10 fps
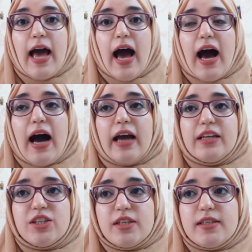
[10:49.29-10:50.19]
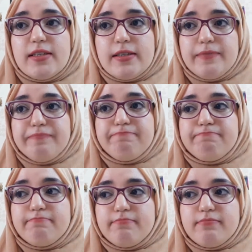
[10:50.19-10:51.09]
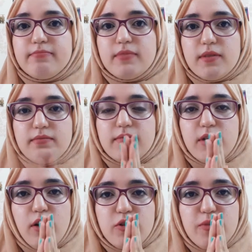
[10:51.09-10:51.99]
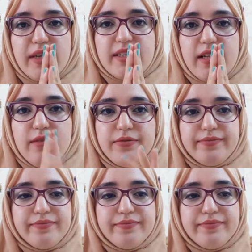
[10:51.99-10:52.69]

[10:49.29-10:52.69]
I just closed myself.